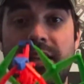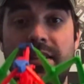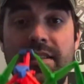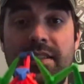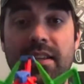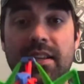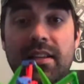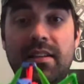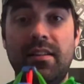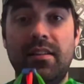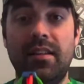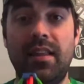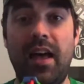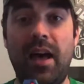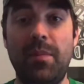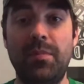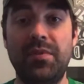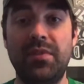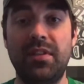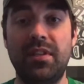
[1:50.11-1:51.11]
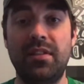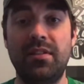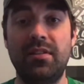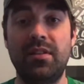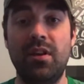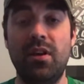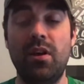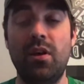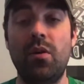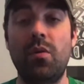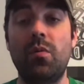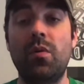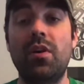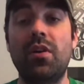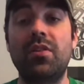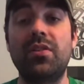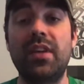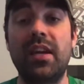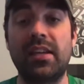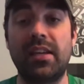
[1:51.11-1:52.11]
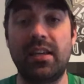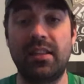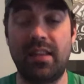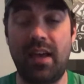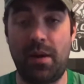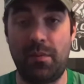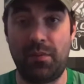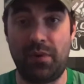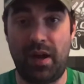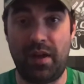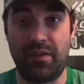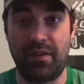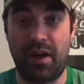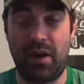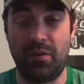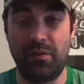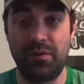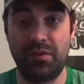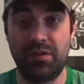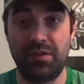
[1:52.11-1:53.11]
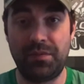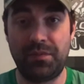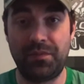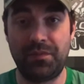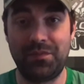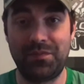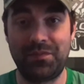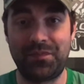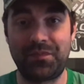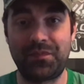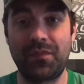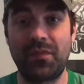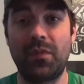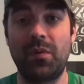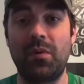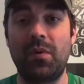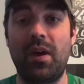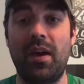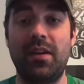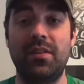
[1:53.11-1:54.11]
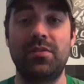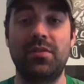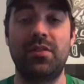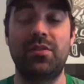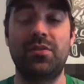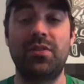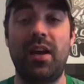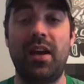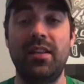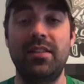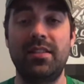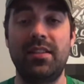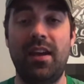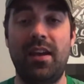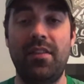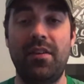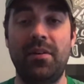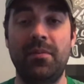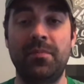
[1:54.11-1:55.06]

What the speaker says: it collapses, we are taking that breath out. Okay, so let's try it together.